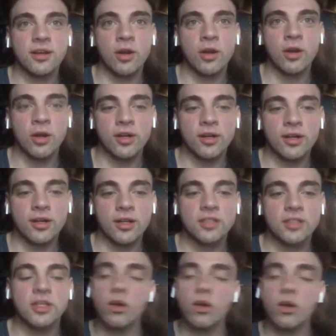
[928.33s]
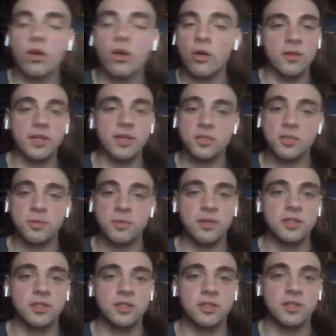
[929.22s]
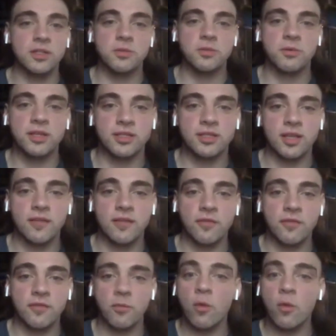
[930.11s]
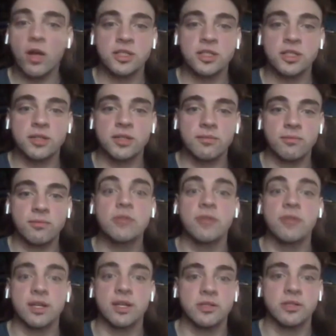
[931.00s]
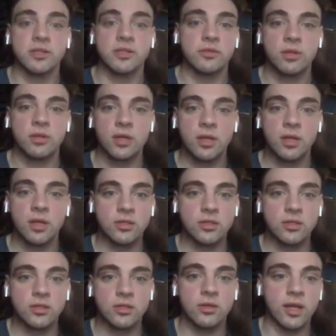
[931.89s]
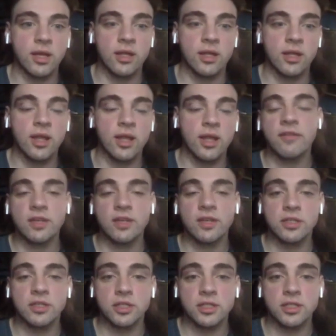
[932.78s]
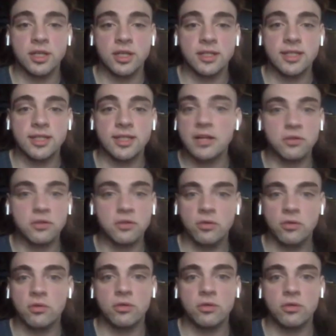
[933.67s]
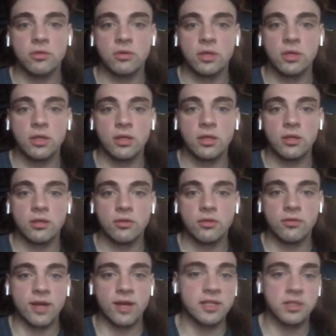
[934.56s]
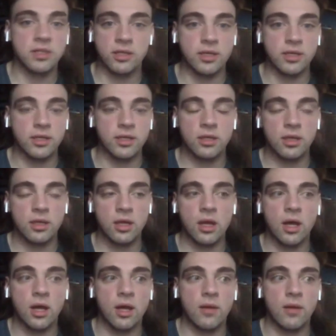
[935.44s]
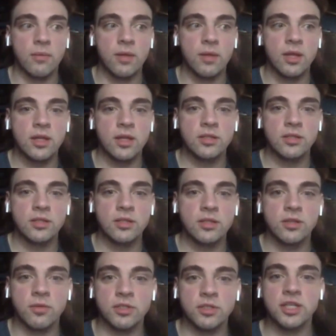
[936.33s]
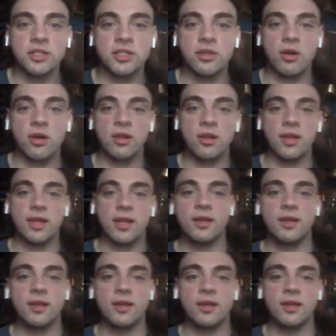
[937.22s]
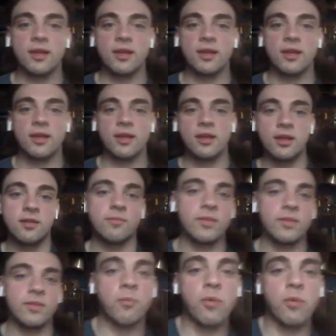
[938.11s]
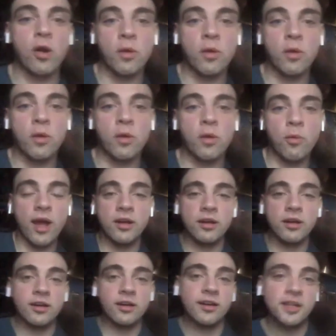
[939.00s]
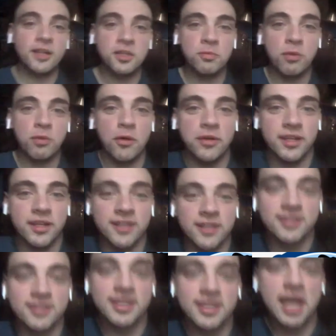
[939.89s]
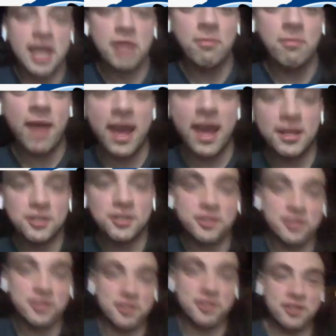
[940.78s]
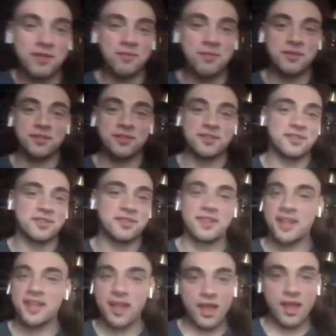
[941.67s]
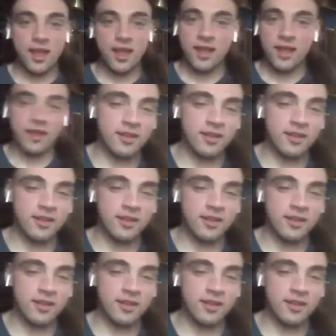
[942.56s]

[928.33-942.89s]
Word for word: her, because her only experience with wrestling is like from watching me wrestle. So like a lot of it is just like technical wrestling. So when she saw like, you know, barbed wire exploding deathmatch, she was